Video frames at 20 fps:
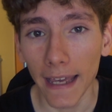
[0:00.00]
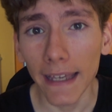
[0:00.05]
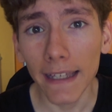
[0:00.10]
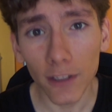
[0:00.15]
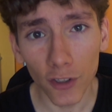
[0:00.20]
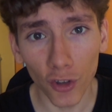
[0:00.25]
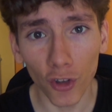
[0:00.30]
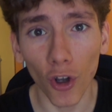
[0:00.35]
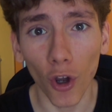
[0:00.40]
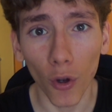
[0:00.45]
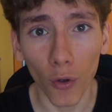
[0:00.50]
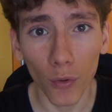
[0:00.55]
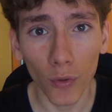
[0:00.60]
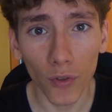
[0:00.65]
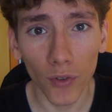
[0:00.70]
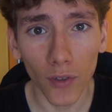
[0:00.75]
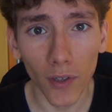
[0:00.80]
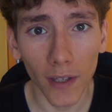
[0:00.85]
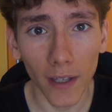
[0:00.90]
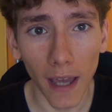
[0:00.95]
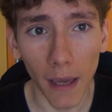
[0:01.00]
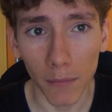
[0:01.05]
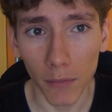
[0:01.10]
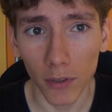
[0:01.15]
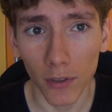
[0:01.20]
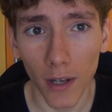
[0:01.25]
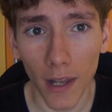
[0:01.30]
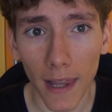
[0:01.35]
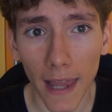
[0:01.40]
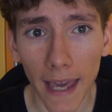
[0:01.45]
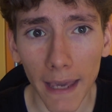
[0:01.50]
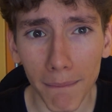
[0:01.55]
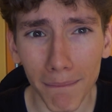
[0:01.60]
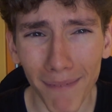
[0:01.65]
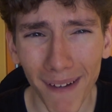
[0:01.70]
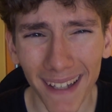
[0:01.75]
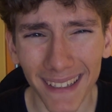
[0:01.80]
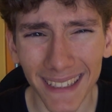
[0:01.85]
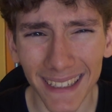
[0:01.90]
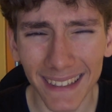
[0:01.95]
It shows, I'm not gonna lie,
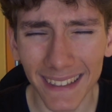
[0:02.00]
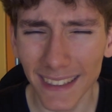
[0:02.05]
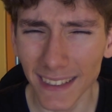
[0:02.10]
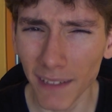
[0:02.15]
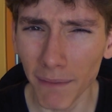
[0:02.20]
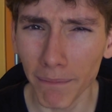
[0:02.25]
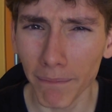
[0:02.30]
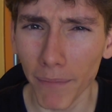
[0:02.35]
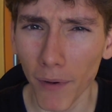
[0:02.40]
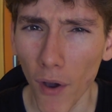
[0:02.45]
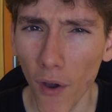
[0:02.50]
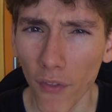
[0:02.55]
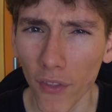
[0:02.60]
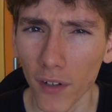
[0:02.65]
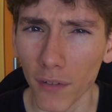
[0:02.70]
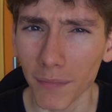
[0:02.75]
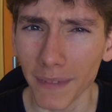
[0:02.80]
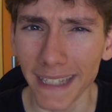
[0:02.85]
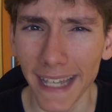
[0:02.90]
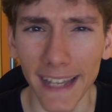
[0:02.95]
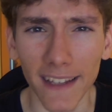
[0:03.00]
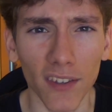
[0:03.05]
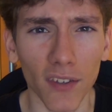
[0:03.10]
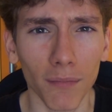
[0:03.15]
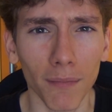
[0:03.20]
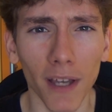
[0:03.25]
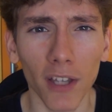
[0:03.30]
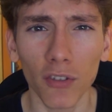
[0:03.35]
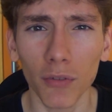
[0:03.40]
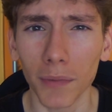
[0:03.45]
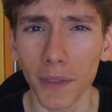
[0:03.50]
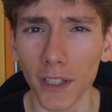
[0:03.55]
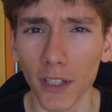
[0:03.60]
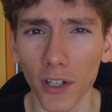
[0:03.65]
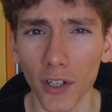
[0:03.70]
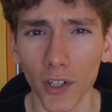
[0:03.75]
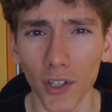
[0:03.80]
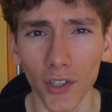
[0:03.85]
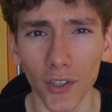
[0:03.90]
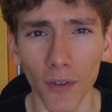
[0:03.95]
but it didn't bother me as much,
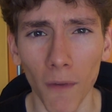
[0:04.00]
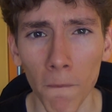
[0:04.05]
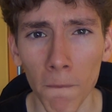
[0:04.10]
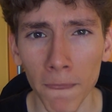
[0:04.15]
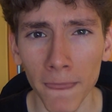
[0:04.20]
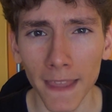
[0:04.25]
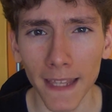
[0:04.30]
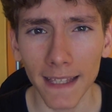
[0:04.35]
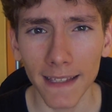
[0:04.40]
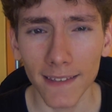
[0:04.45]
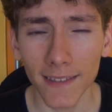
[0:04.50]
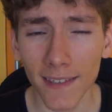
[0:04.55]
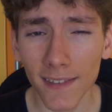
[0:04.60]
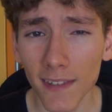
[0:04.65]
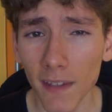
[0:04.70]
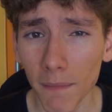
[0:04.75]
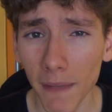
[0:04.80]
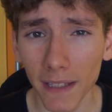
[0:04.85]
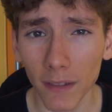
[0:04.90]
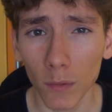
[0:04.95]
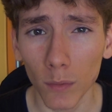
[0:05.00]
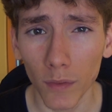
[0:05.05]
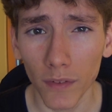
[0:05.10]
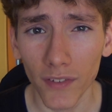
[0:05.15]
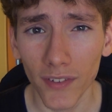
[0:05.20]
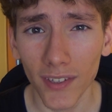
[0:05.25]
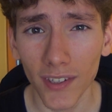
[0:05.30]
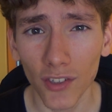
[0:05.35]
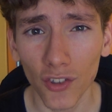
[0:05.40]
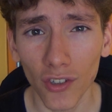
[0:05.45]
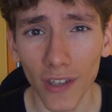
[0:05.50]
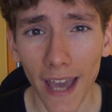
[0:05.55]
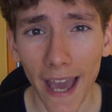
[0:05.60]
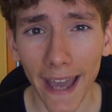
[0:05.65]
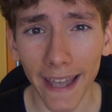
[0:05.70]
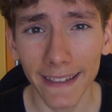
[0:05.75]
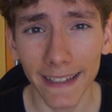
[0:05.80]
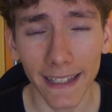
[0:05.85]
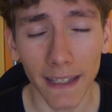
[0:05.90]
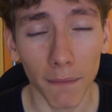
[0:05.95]
because since they made it with
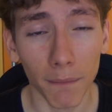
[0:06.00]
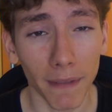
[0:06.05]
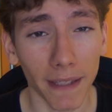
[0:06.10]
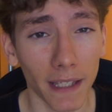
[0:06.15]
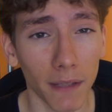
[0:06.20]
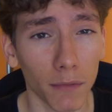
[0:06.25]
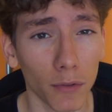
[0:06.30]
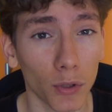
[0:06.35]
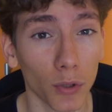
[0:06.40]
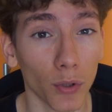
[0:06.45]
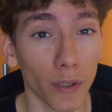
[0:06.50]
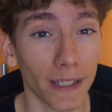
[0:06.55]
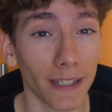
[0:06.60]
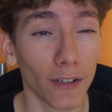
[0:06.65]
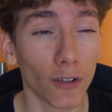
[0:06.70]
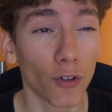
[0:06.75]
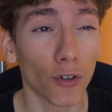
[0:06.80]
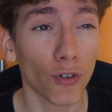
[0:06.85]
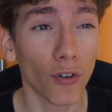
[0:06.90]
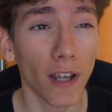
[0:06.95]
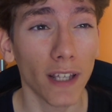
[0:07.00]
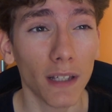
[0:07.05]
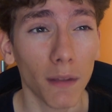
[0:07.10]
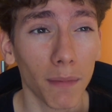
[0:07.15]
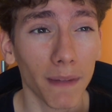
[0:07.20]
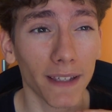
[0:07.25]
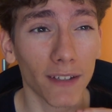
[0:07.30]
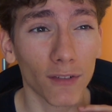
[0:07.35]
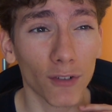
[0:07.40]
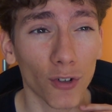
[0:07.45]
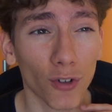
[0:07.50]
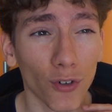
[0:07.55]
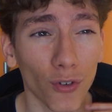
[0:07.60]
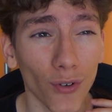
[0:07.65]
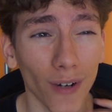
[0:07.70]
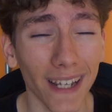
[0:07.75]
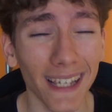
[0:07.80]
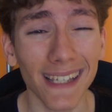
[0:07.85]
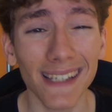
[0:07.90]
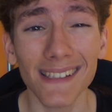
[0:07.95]
CGI, they can make him do incredibly
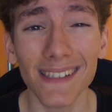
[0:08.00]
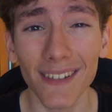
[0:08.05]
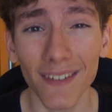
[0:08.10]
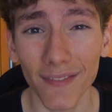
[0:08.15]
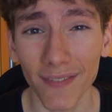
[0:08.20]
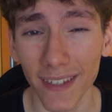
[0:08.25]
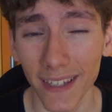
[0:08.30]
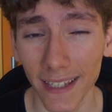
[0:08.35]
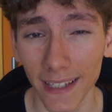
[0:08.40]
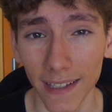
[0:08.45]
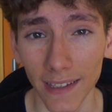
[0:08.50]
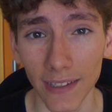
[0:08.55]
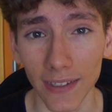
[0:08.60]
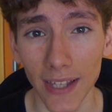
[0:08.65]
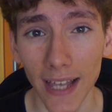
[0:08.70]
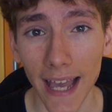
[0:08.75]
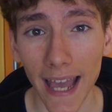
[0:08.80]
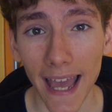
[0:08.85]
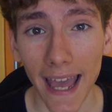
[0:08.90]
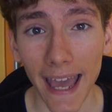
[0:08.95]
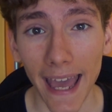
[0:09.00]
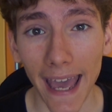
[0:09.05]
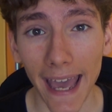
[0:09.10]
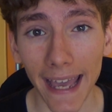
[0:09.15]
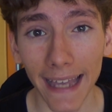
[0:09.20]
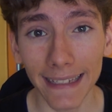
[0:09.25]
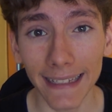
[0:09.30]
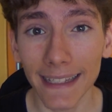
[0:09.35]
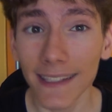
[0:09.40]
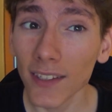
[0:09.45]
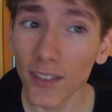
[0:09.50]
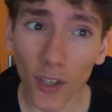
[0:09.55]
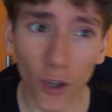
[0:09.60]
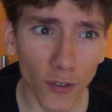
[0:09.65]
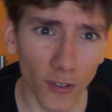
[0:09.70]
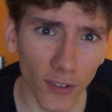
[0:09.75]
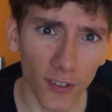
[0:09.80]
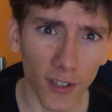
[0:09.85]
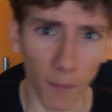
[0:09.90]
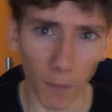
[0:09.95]
crazy things. And he's
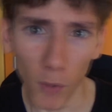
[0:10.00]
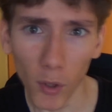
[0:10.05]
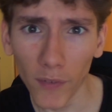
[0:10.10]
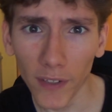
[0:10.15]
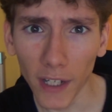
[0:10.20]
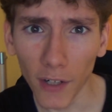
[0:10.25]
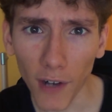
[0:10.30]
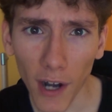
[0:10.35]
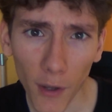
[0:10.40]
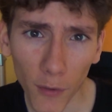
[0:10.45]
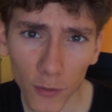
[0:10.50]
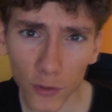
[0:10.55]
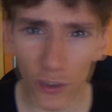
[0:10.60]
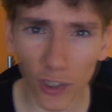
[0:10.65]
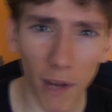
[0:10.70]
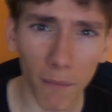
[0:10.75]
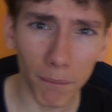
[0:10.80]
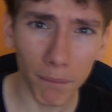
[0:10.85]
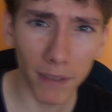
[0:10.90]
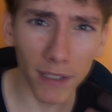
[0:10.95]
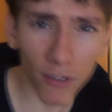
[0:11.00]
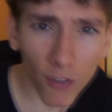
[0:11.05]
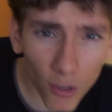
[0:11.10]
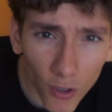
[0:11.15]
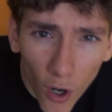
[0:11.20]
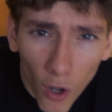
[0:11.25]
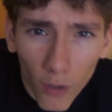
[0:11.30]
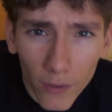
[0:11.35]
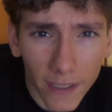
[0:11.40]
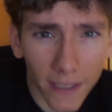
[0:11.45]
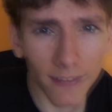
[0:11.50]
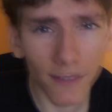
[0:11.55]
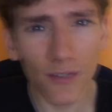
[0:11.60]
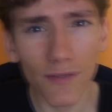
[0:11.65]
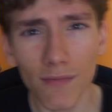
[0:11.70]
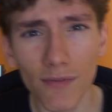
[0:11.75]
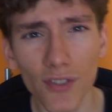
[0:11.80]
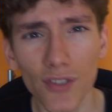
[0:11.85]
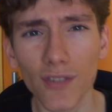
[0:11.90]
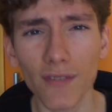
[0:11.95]
constantly moving around, jumping, crawling,
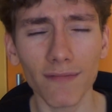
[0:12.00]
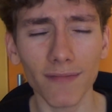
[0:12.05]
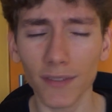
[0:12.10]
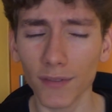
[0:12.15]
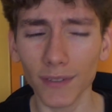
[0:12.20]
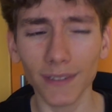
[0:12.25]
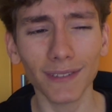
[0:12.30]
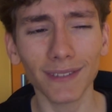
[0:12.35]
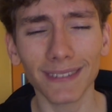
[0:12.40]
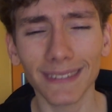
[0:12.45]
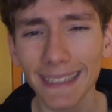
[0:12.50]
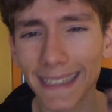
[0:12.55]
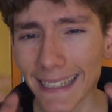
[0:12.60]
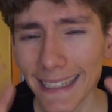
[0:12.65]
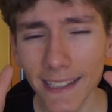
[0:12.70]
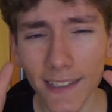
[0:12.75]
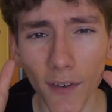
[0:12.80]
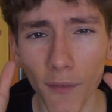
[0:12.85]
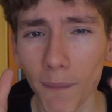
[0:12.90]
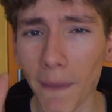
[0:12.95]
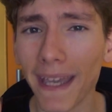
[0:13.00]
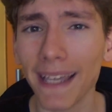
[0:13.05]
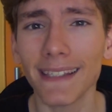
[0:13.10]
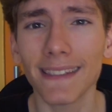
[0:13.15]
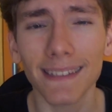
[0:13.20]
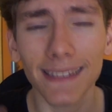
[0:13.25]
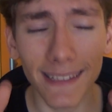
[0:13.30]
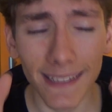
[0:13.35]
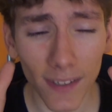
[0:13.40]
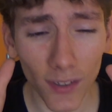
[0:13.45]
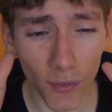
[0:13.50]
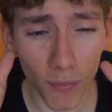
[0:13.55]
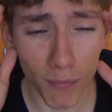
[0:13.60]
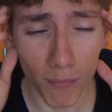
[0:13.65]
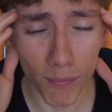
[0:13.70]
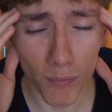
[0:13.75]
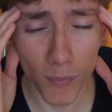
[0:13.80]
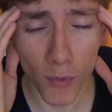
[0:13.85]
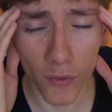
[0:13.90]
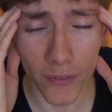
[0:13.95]
he's amazing, he's
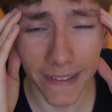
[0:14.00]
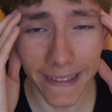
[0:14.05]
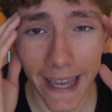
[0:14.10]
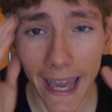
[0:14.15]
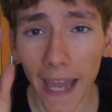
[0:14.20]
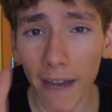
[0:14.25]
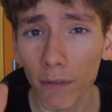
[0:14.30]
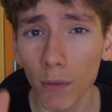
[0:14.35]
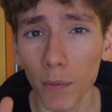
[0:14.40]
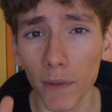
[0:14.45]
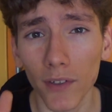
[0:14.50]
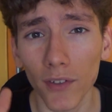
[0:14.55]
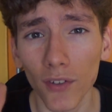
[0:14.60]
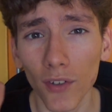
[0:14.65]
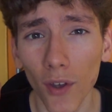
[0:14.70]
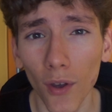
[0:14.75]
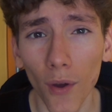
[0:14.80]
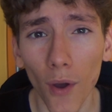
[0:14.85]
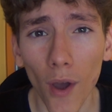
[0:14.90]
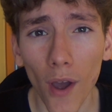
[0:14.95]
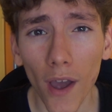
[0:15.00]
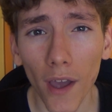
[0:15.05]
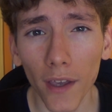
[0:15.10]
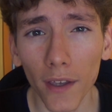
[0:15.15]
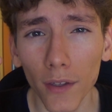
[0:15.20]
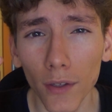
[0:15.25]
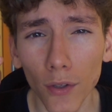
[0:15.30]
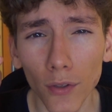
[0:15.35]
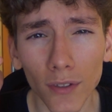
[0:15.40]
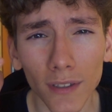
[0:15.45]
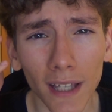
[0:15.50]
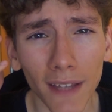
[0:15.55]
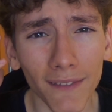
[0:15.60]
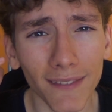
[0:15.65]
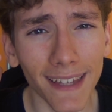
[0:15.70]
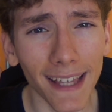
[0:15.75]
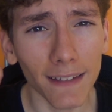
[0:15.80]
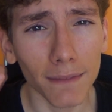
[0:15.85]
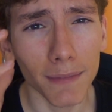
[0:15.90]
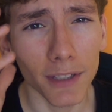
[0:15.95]
moving everywhere, so you don't
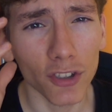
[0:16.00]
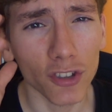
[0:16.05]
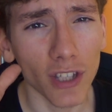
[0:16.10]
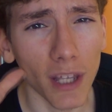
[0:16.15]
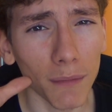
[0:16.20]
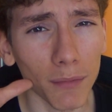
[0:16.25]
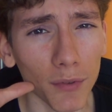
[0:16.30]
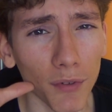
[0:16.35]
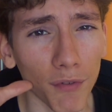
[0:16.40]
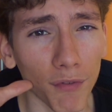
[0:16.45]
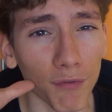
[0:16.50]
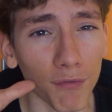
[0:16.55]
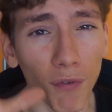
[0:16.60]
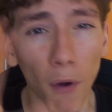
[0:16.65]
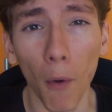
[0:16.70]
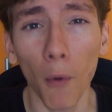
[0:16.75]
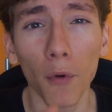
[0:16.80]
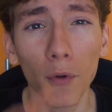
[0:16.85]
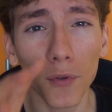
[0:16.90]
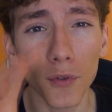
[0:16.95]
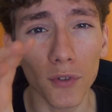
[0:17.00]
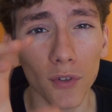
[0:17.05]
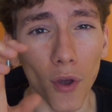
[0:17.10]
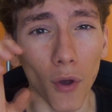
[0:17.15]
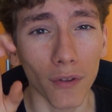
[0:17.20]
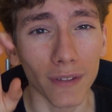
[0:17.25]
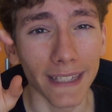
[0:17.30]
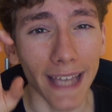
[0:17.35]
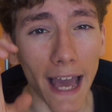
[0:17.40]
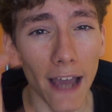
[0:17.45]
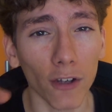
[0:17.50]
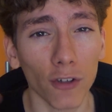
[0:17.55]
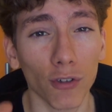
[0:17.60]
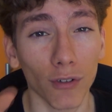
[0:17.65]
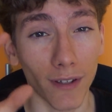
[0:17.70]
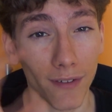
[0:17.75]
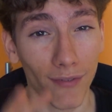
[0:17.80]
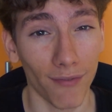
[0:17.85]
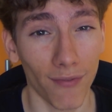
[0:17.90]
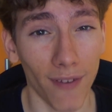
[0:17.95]
have that much time to focus on the
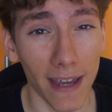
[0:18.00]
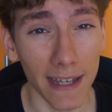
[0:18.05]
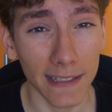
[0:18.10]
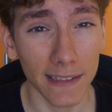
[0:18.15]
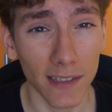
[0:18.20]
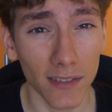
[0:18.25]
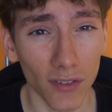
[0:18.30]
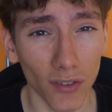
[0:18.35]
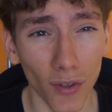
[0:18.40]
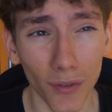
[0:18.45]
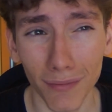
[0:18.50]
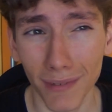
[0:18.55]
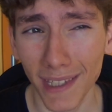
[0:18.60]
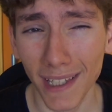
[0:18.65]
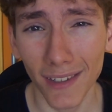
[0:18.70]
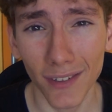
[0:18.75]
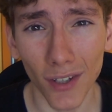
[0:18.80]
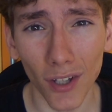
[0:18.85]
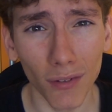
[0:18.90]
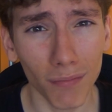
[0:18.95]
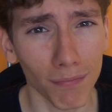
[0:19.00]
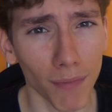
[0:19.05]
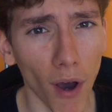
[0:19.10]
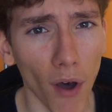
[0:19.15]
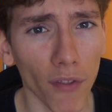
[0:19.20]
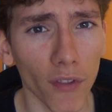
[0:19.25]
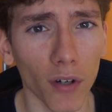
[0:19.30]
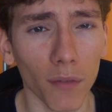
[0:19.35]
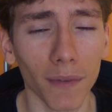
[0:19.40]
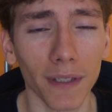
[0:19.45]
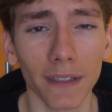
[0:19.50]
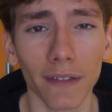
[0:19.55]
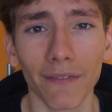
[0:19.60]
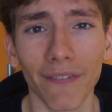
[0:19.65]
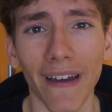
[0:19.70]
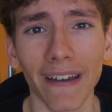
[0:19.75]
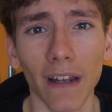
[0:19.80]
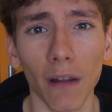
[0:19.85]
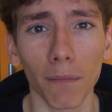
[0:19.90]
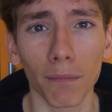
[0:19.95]
actual effect, so it did not bother me in the
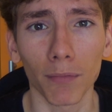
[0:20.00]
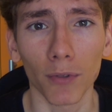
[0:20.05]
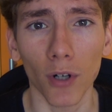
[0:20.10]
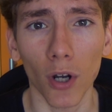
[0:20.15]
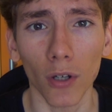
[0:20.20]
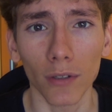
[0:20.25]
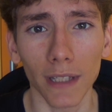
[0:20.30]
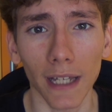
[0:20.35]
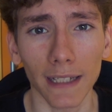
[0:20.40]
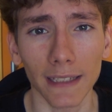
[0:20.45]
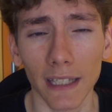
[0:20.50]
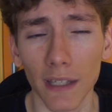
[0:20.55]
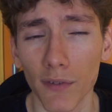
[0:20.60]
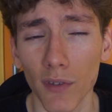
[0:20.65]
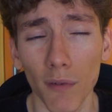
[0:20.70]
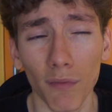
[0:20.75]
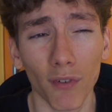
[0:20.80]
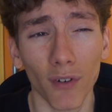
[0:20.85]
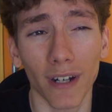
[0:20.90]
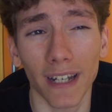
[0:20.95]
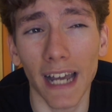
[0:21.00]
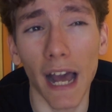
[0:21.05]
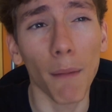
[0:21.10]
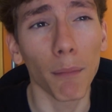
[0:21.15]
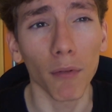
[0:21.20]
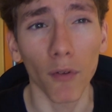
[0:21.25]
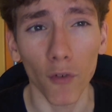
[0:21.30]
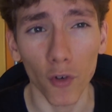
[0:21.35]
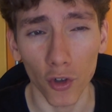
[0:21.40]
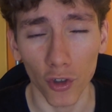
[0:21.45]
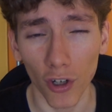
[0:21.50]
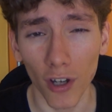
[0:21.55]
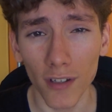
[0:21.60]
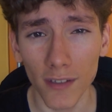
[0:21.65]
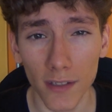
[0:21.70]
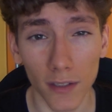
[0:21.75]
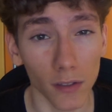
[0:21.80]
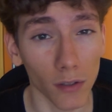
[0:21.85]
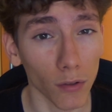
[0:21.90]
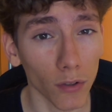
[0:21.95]
final product. Except for a couple of
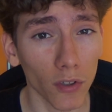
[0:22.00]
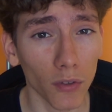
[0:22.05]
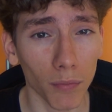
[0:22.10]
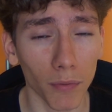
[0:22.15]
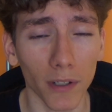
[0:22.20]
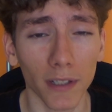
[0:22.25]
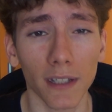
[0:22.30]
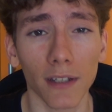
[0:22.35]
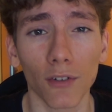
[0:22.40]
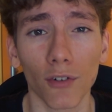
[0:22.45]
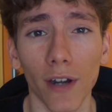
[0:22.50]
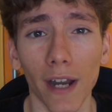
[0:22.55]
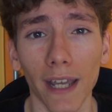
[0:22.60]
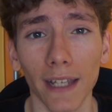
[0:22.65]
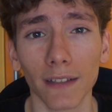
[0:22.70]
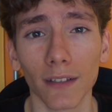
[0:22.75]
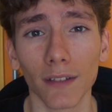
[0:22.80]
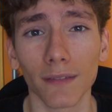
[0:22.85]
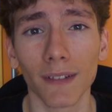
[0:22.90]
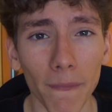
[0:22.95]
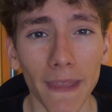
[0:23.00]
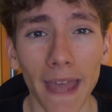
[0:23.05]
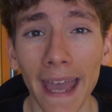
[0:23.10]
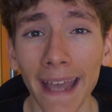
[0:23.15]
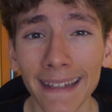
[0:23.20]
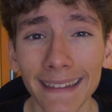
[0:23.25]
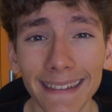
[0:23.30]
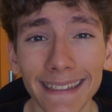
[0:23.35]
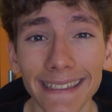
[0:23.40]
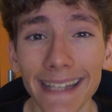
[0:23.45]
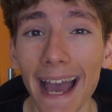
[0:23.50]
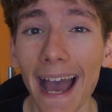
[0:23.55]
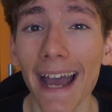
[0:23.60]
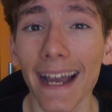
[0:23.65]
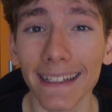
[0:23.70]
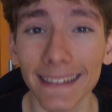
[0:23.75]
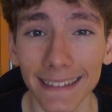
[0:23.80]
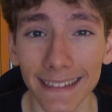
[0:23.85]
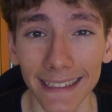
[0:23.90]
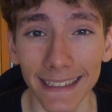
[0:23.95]
shots, it looks pretty great. And the
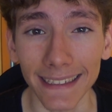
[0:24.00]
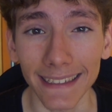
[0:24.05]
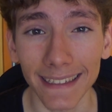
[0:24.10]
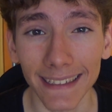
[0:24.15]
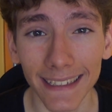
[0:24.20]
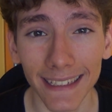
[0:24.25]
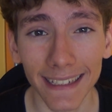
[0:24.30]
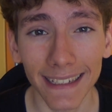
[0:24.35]
acting,